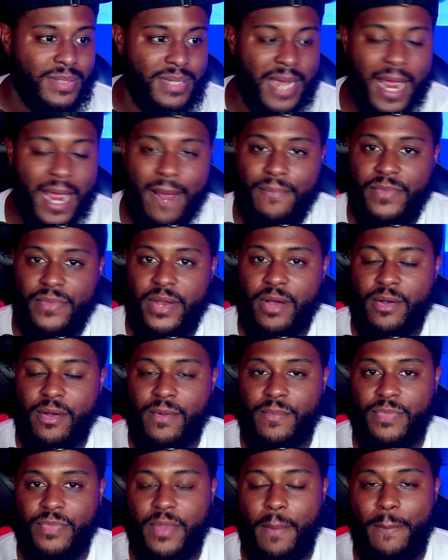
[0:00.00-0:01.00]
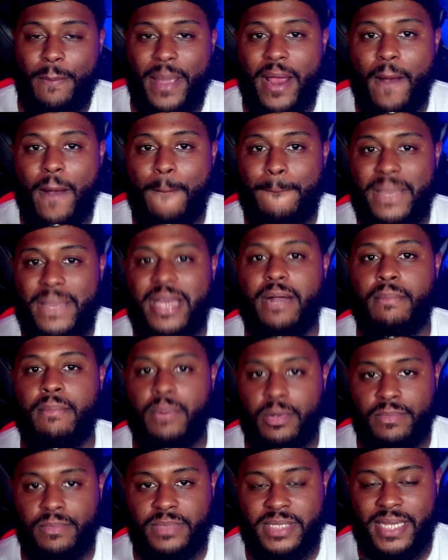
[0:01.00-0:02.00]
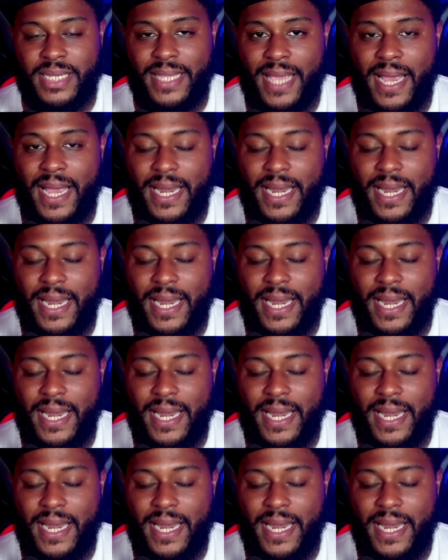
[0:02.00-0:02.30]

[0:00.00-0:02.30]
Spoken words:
damn near the bare minimum to get